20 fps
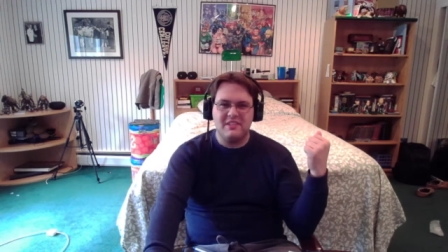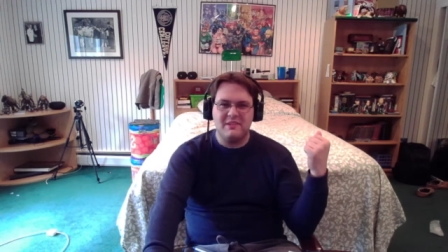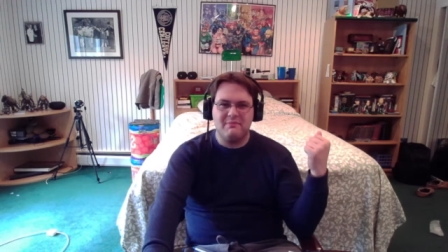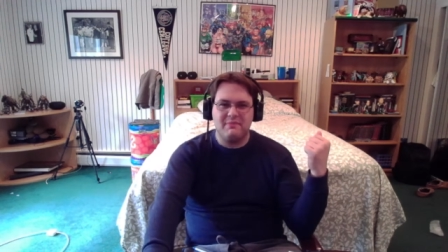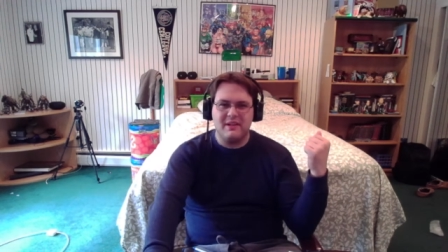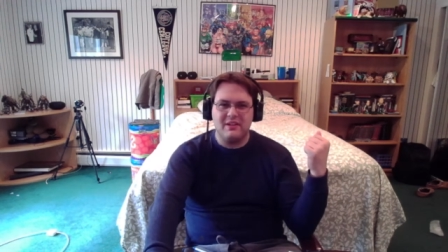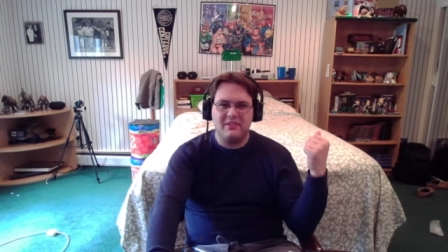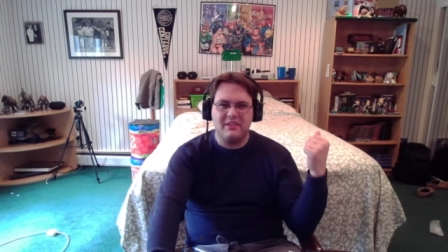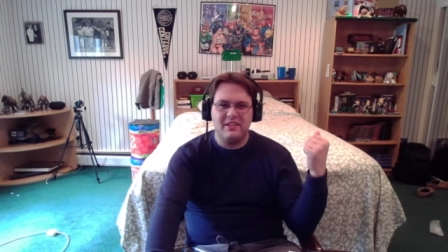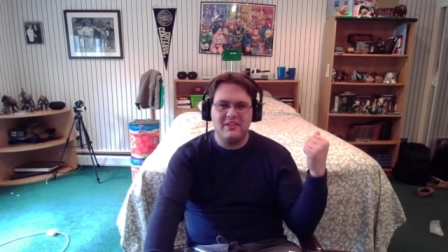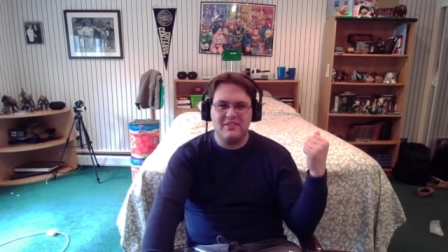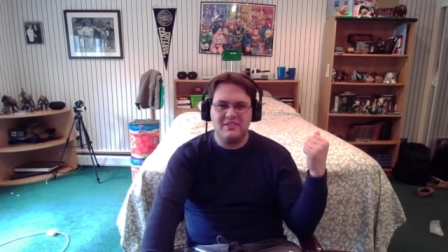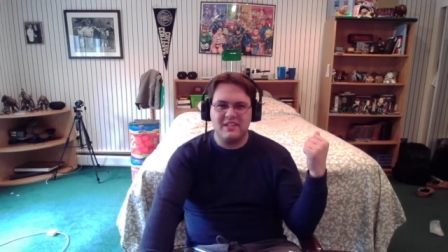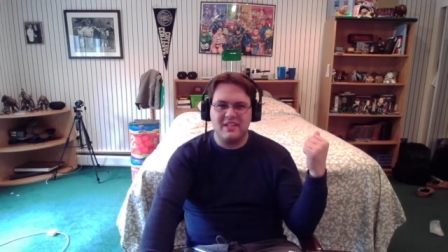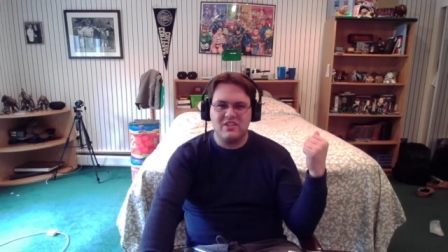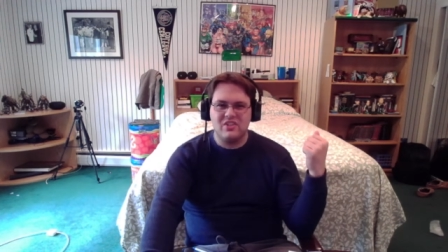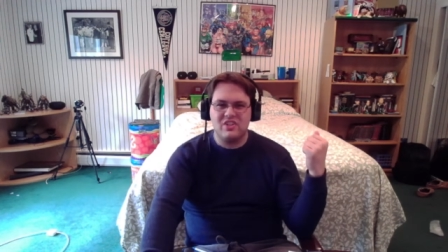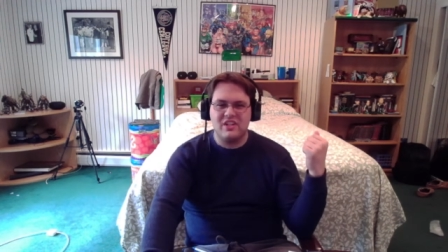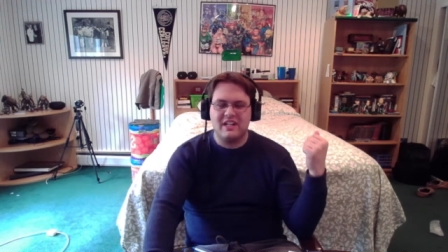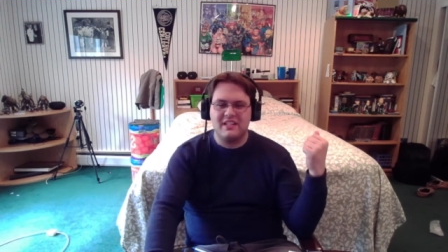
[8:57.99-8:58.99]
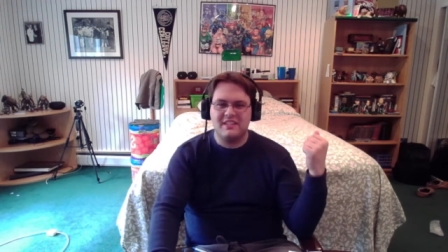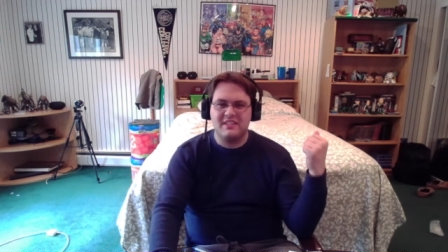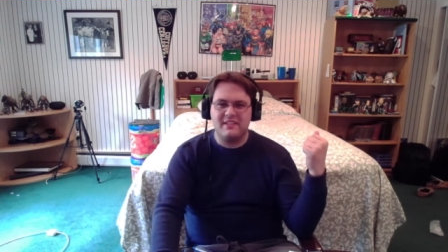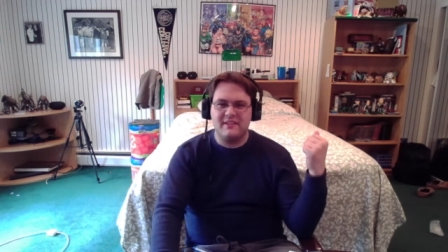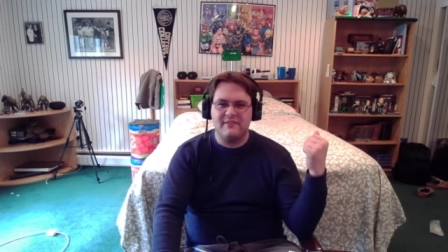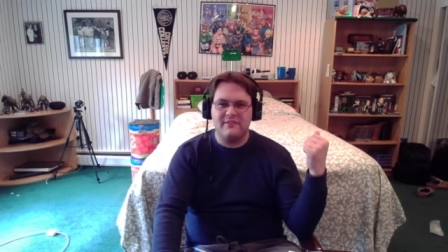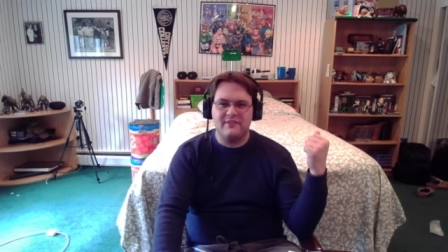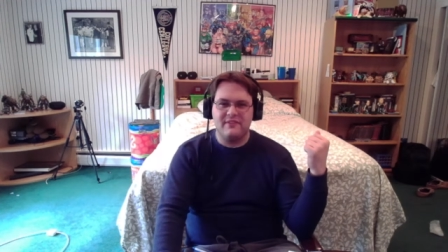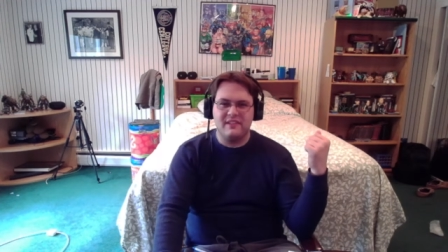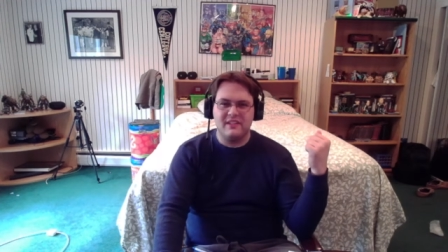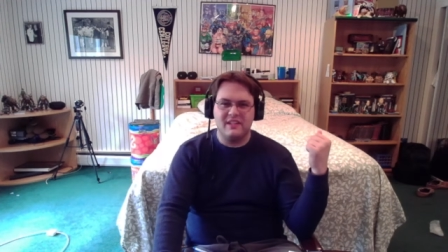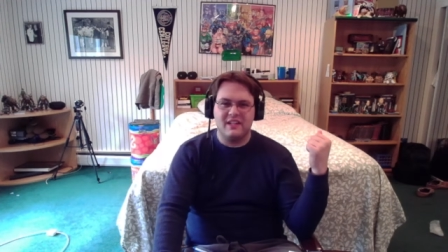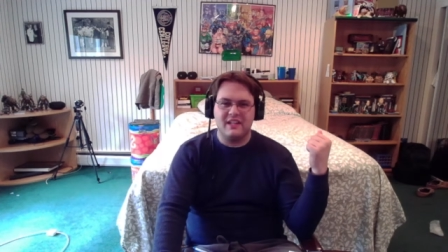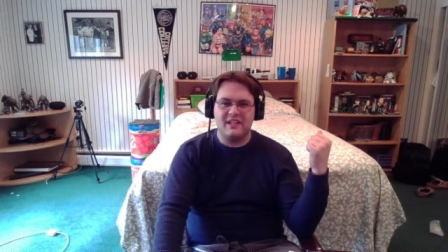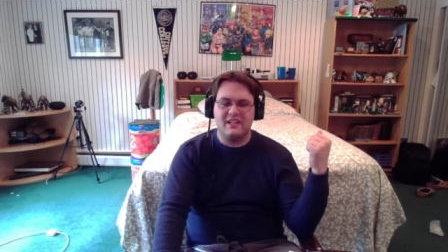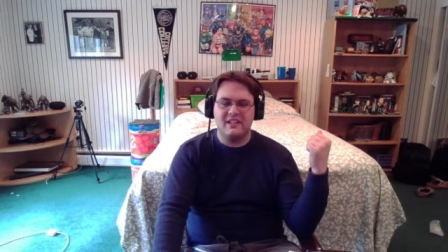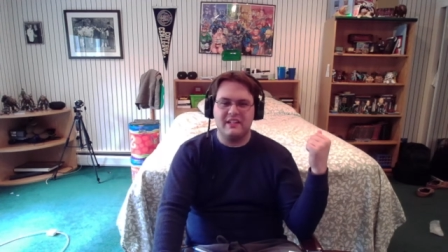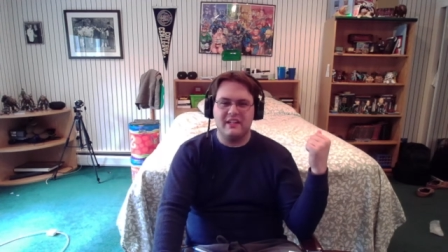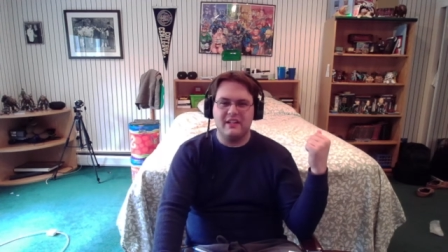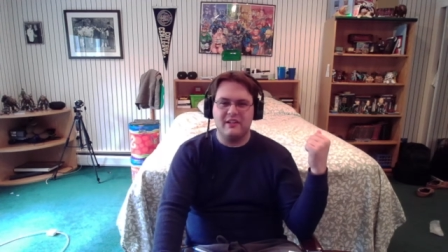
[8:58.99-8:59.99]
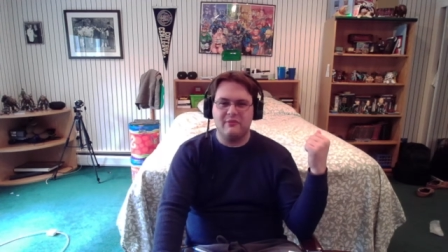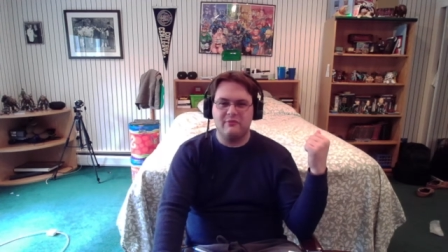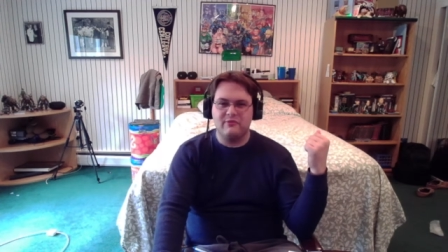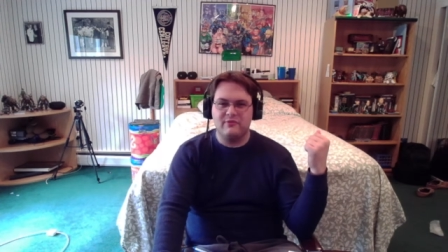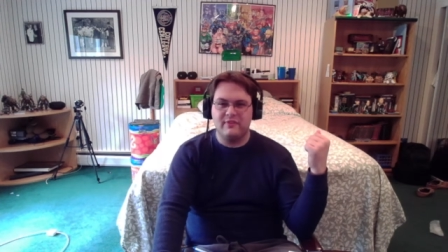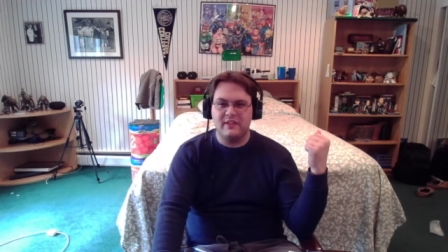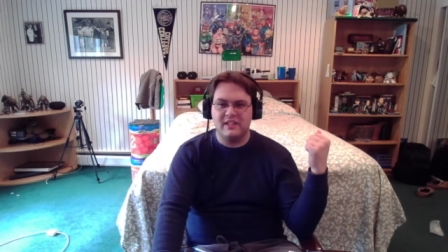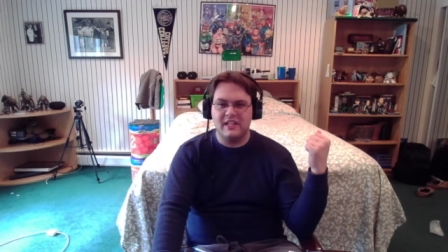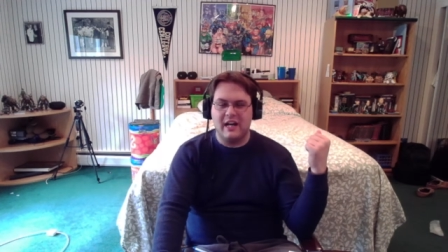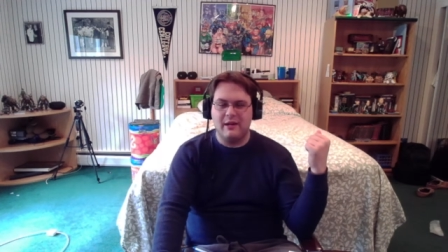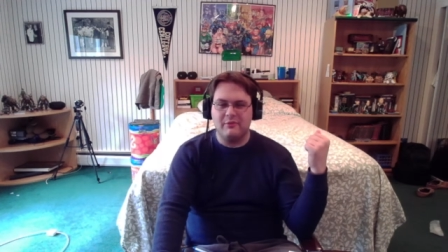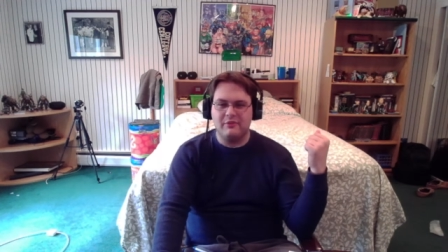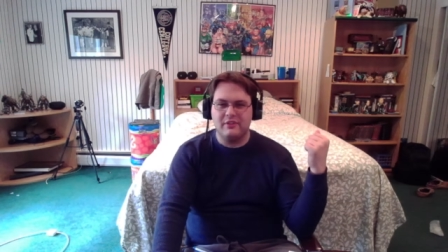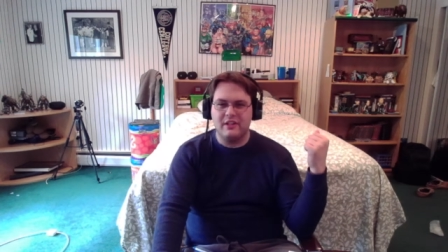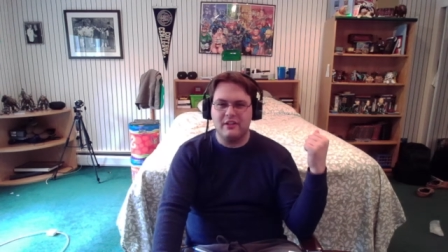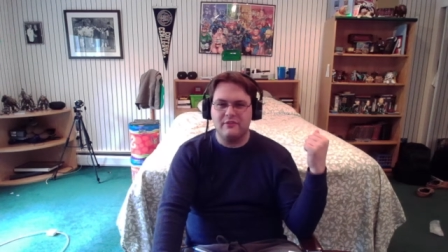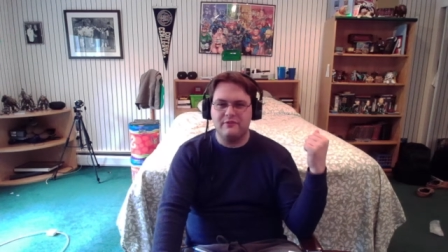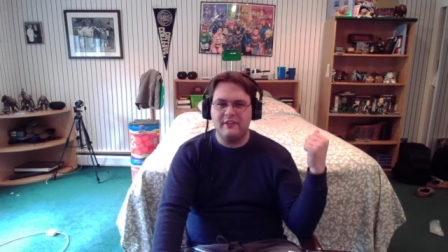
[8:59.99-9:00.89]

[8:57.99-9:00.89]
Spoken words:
apparently there's shots of the Kamen Rider